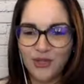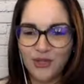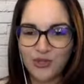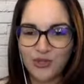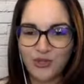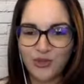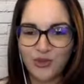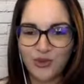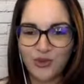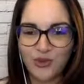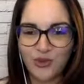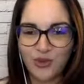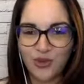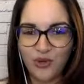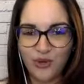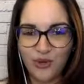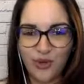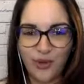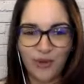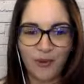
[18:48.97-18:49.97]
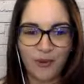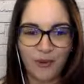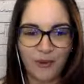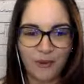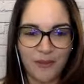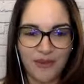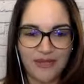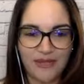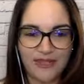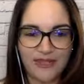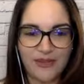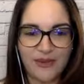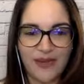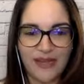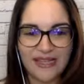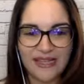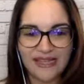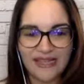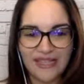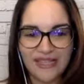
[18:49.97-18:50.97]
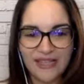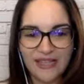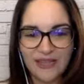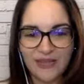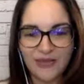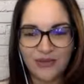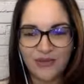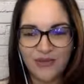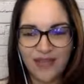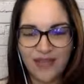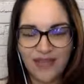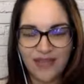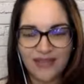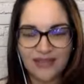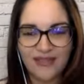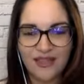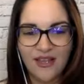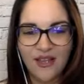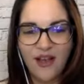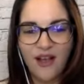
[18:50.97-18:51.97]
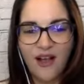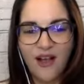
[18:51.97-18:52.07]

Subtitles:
to your purpose. So I see you guys.